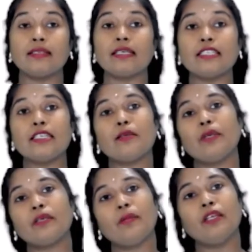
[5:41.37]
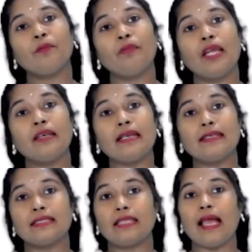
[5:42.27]
sustainable development
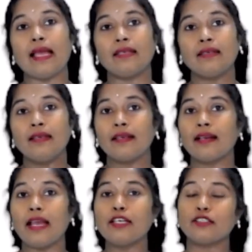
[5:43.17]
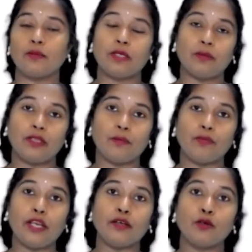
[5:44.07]
is that kinds of
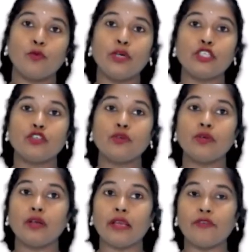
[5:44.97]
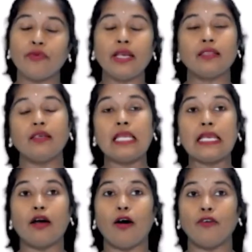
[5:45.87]
development which do not affect the
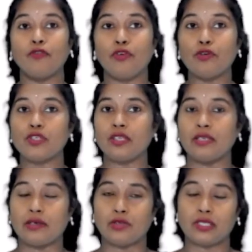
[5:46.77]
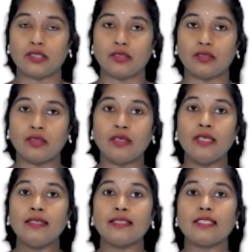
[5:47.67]
need of future generation.
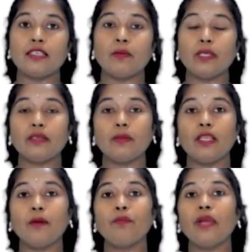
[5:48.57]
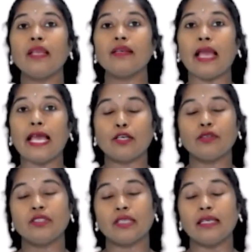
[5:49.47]
Sustainable development
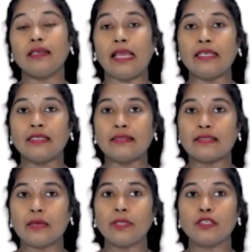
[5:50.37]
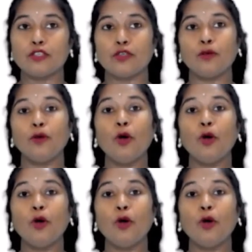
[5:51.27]
arose in 1972